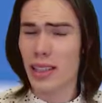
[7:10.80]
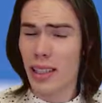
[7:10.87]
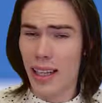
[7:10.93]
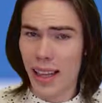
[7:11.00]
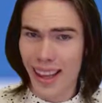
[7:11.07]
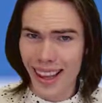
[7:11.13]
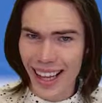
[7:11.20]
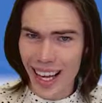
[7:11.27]
it
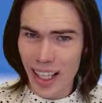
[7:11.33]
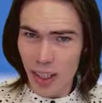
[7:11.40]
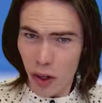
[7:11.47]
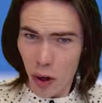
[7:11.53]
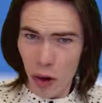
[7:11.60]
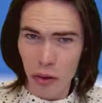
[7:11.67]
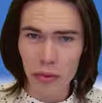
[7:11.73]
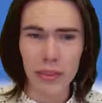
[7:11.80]
that
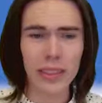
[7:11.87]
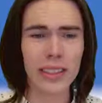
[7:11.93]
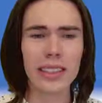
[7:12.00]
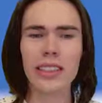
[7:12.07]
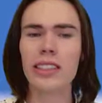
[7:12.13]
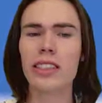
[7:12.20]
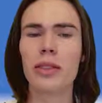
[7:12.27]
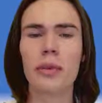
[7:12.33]

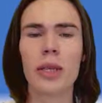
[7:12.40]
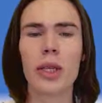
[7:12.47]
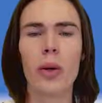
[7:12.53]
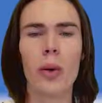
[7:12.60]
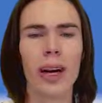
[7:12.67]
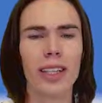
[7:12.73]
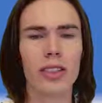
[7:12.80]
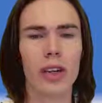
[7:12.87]
often, to be
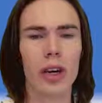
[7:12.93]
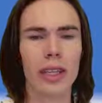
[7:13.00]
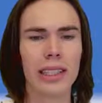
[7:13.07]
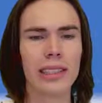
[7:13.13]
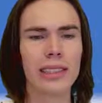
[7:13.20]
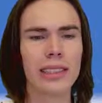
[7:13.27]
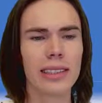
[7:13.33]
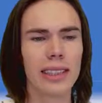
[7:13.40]
quite
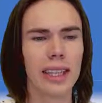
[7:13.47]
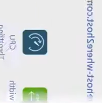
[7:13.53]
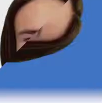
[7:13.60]
honest.